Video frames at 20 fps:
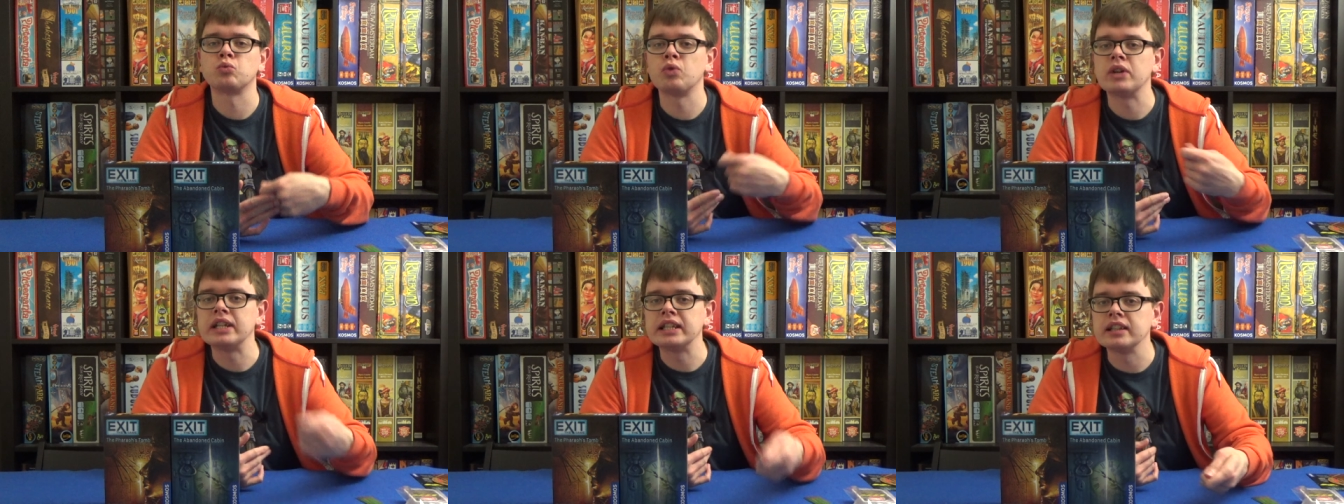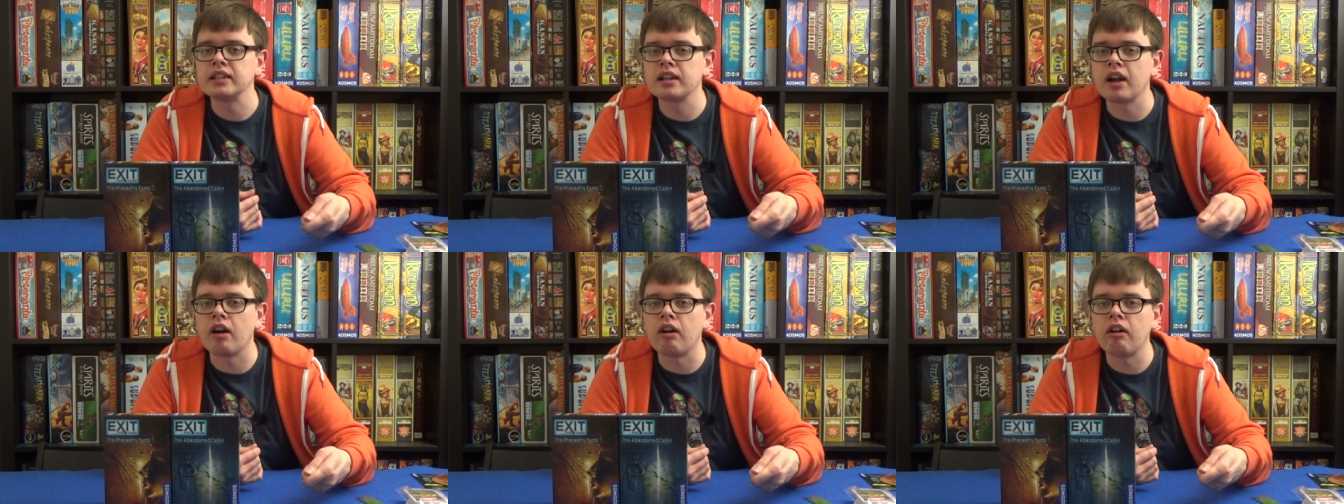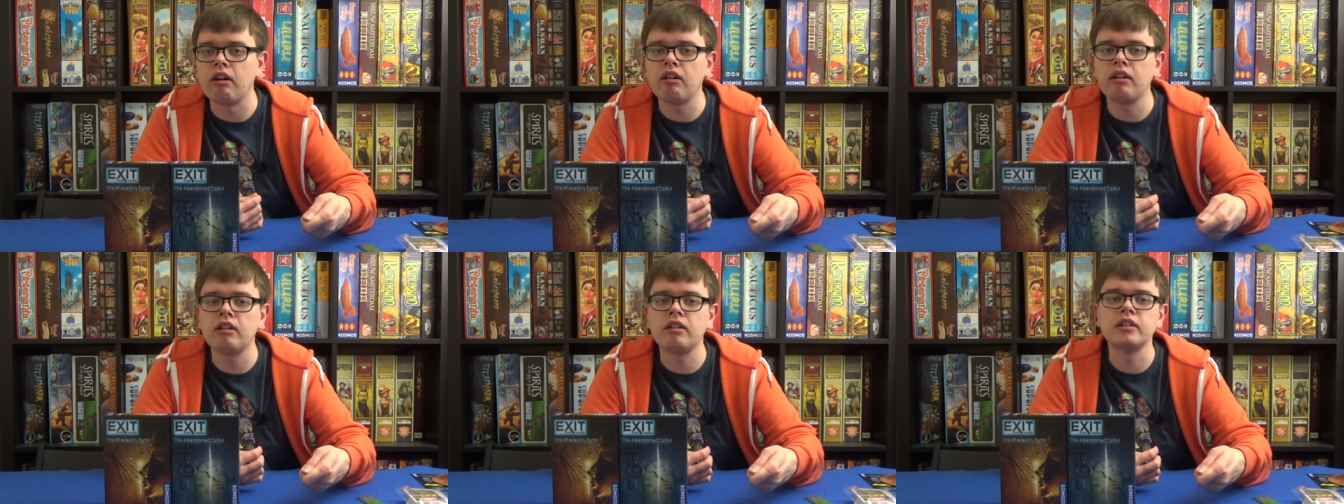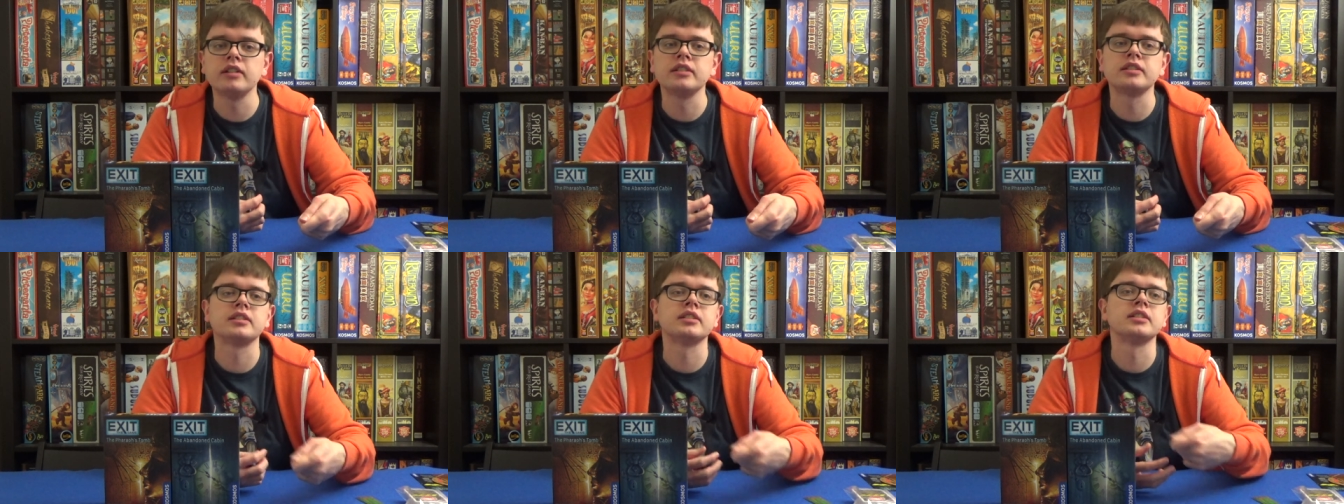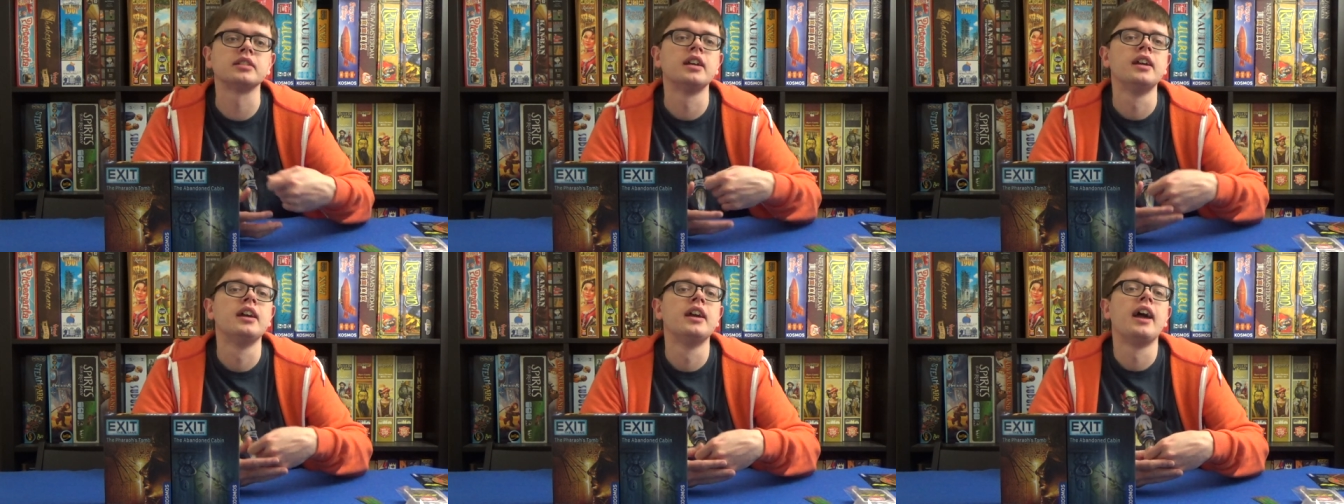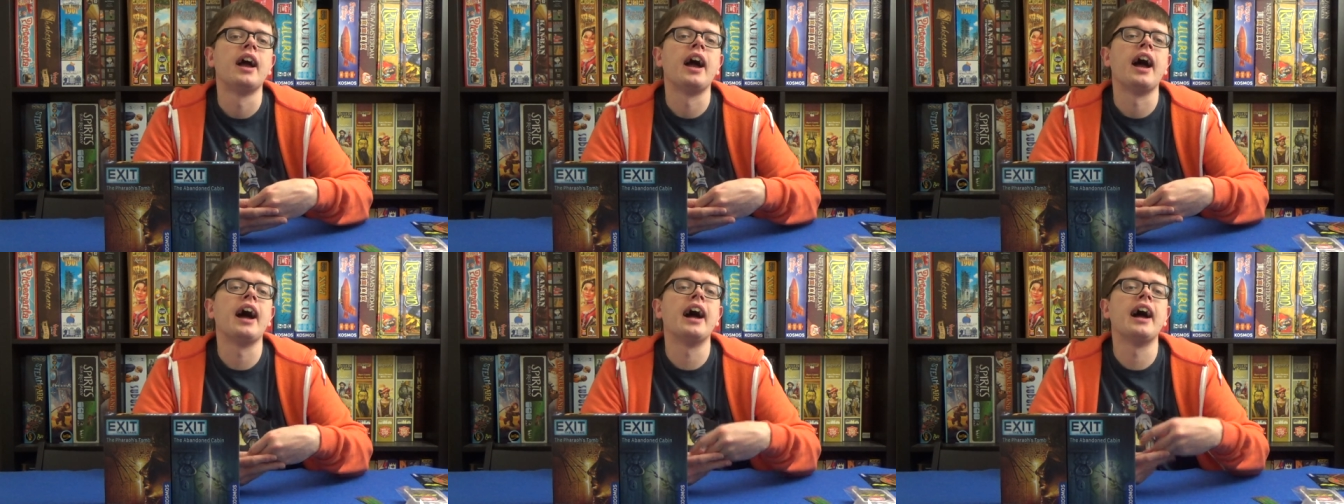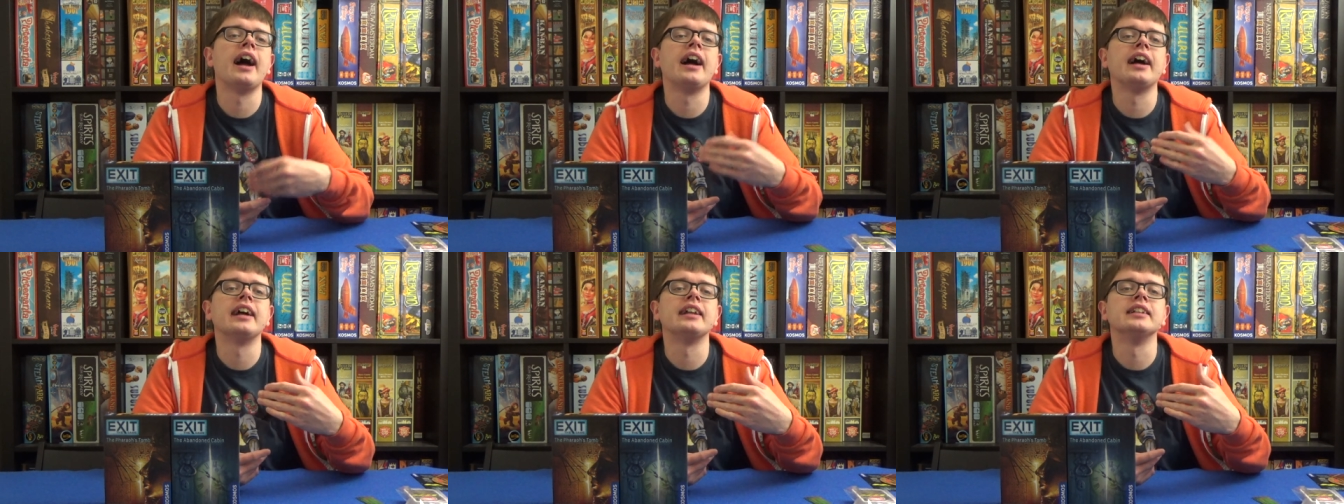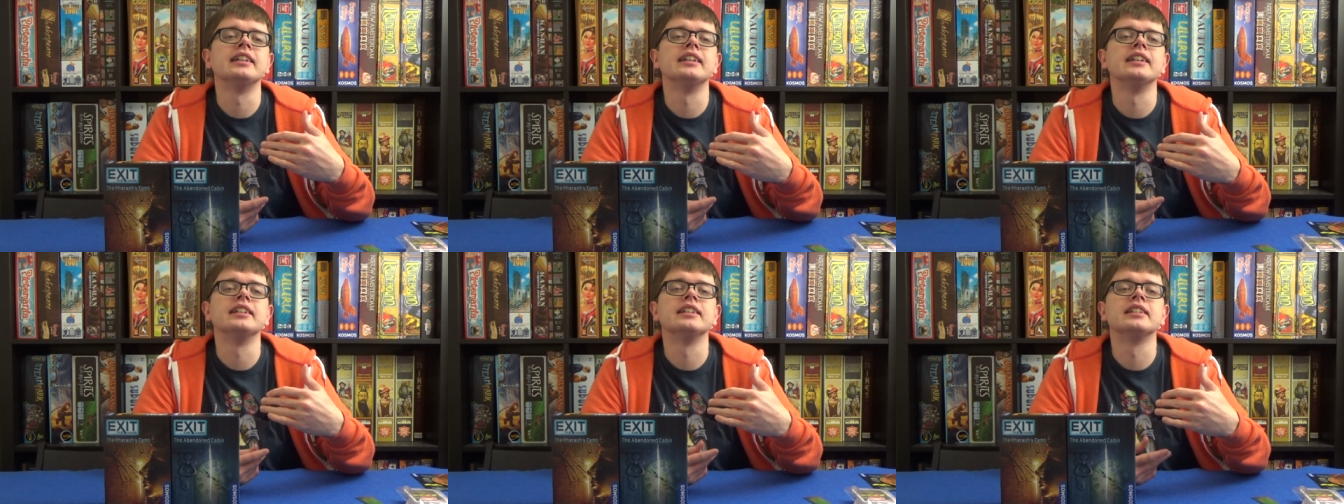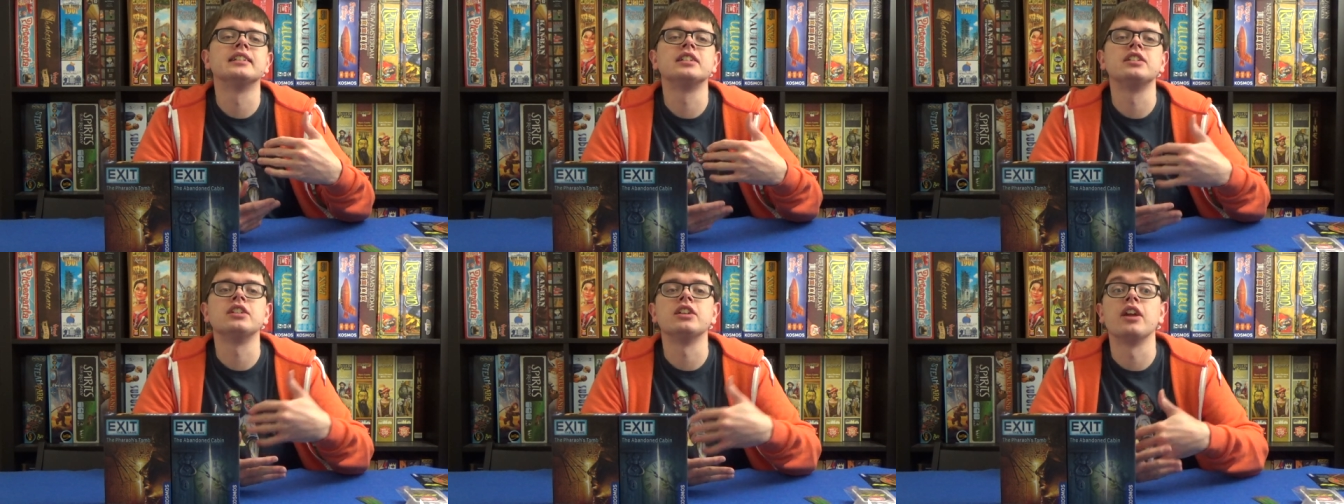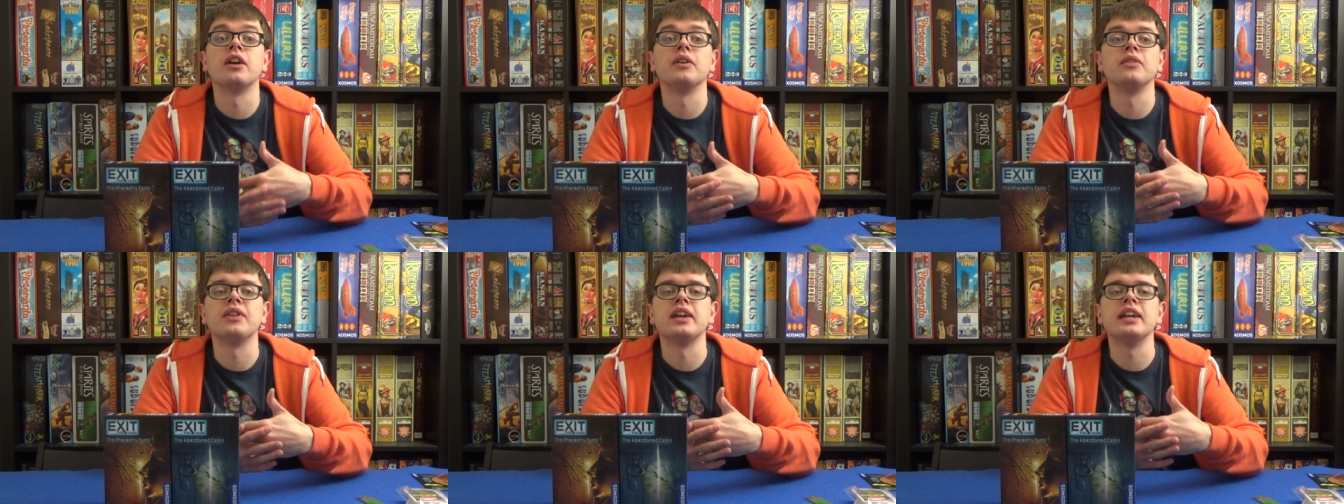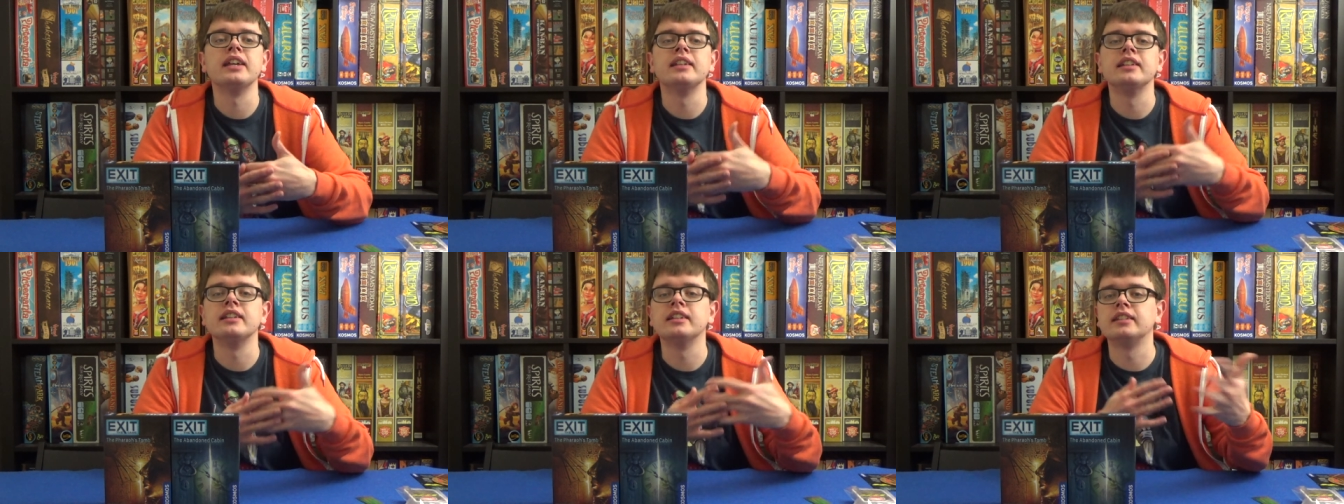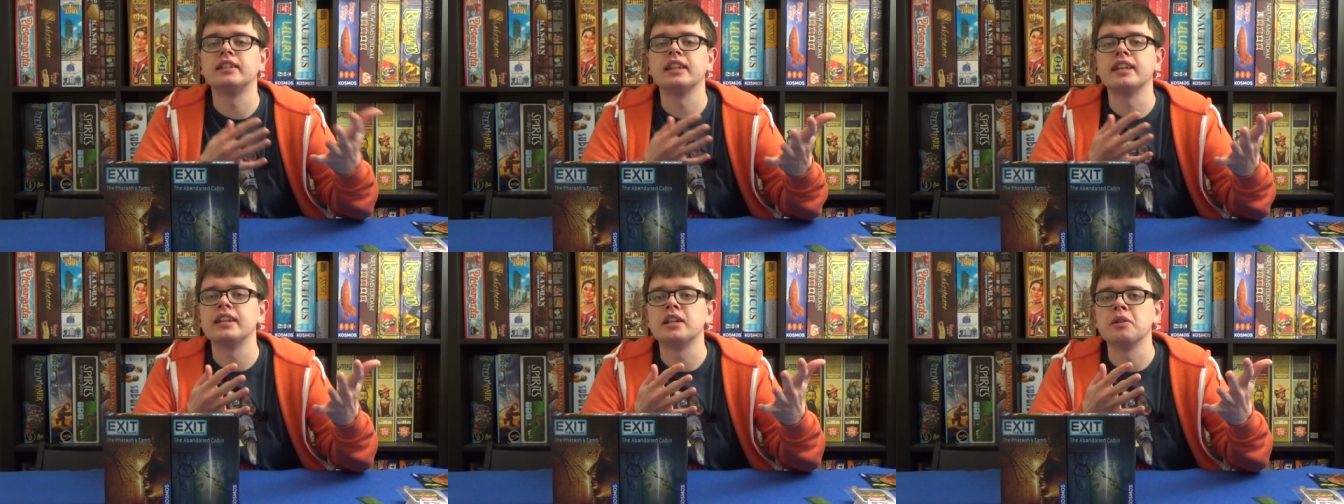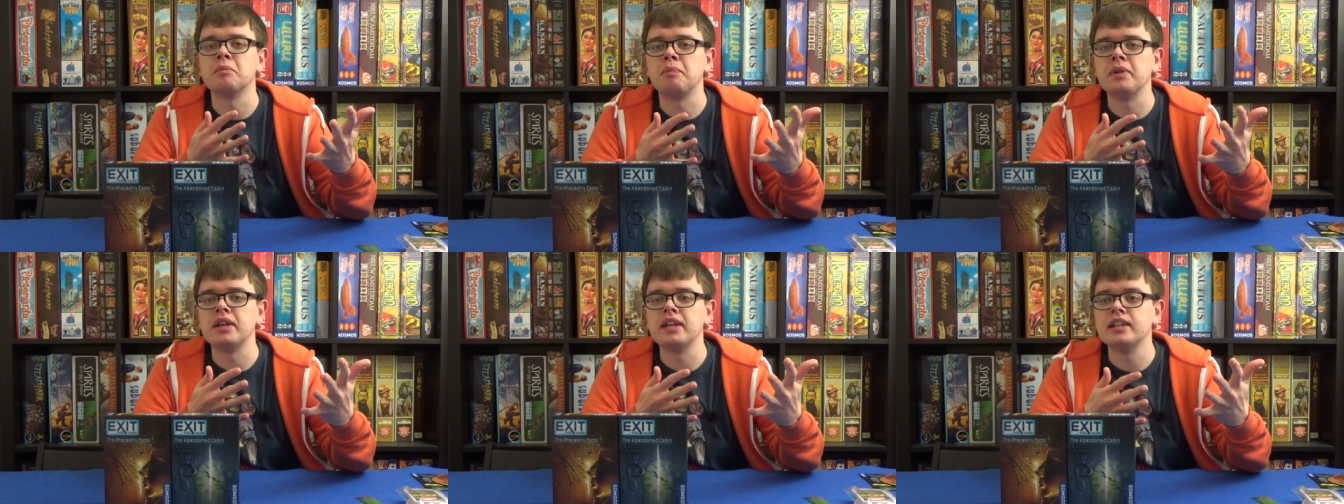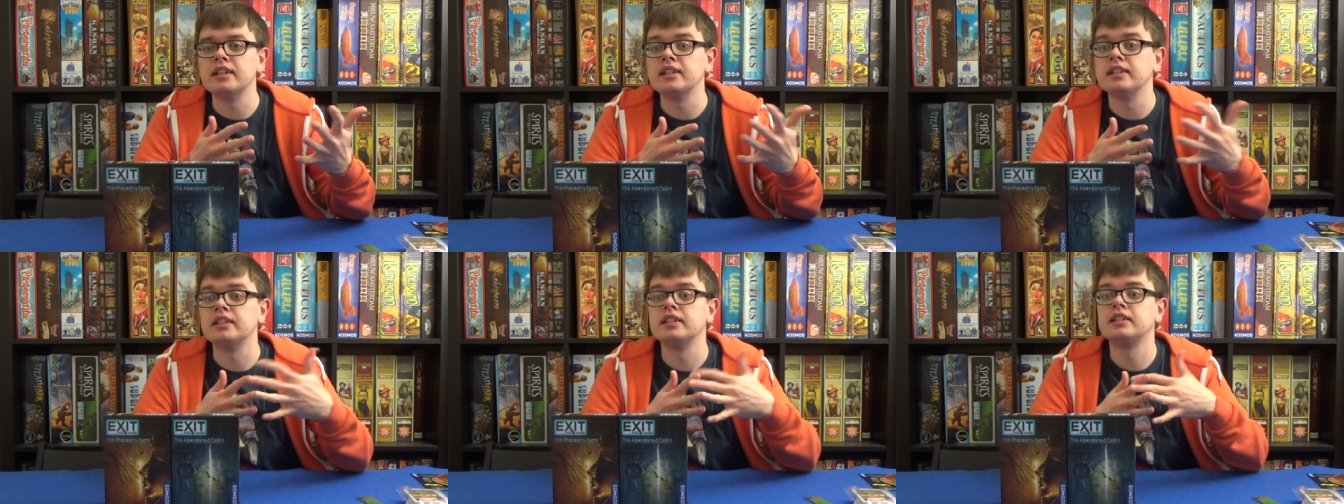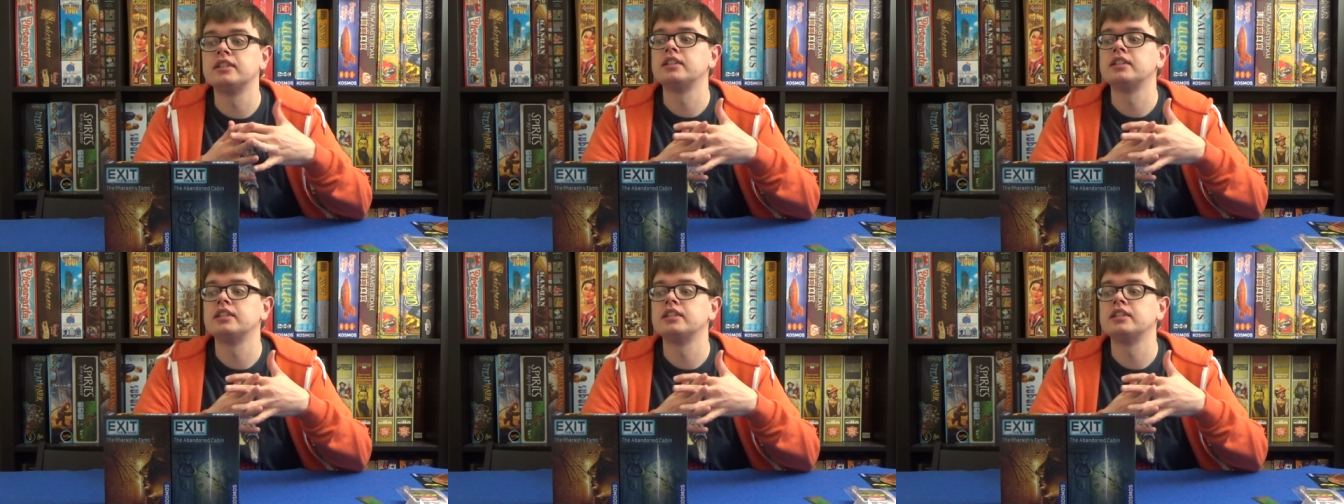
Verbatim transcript: riddle cards, and, you know, they could be.